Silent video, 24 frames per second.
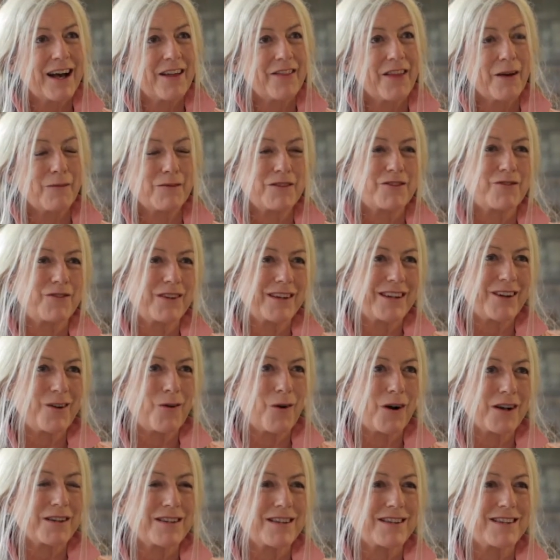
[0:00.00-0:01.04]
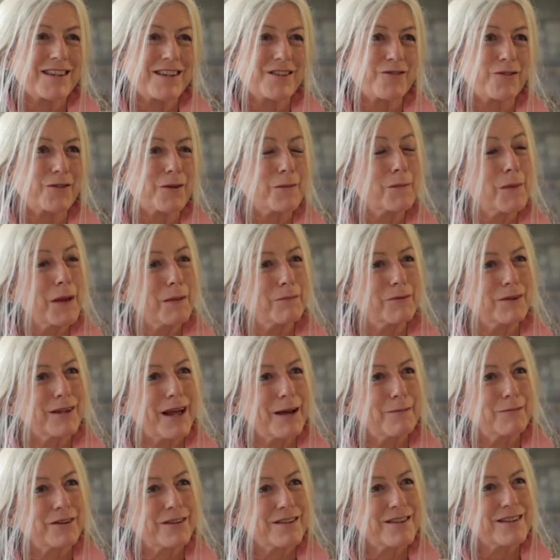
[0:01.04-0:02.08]
That was really quite successful, and people were
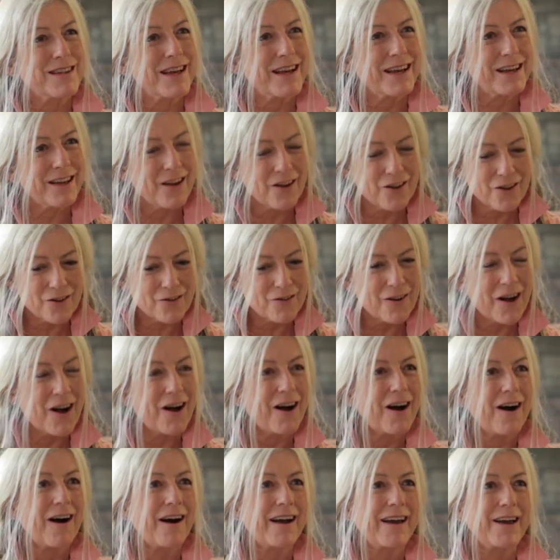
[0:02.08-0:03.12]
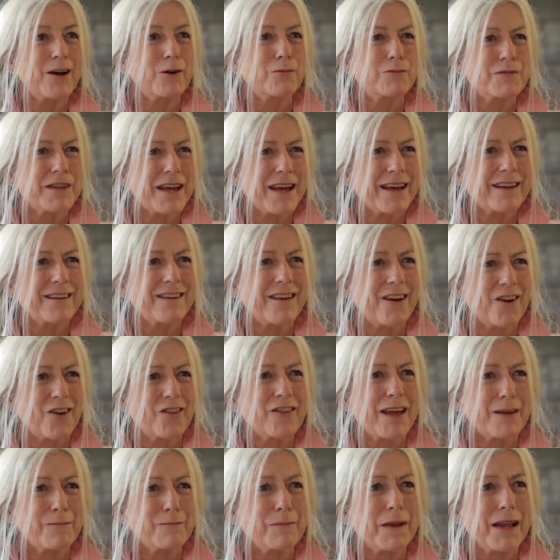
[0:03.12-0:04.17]
able to say, oh, I helped out on
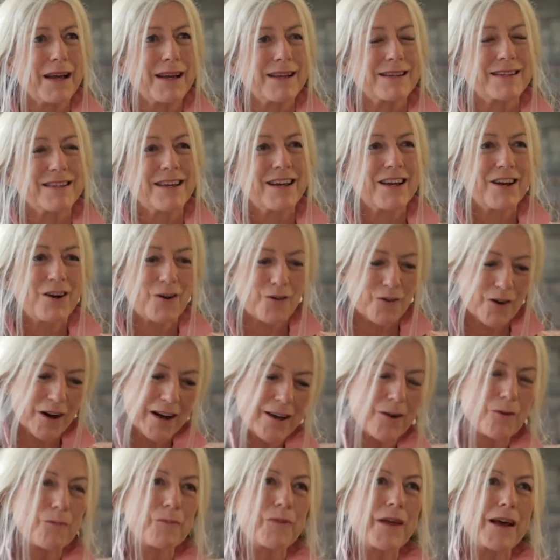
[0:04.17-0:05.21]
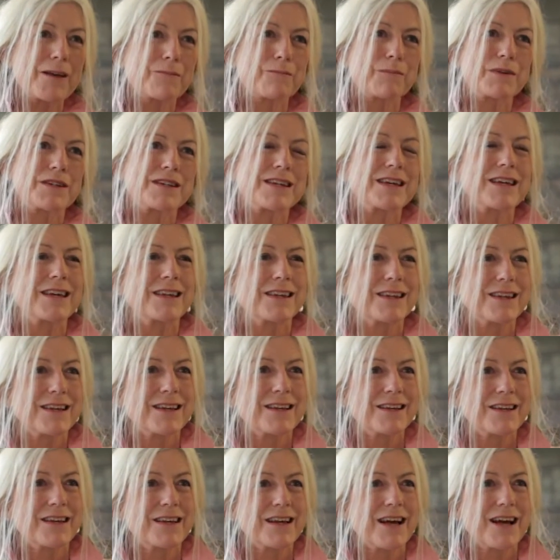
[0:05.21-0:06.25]
that place, or I helped that
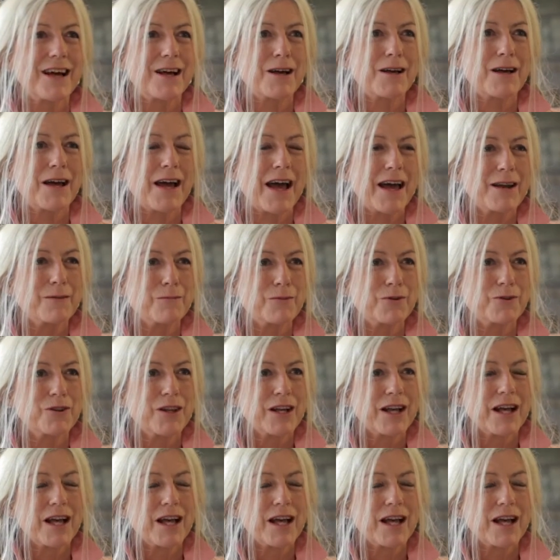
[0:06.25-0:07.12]
particular animal.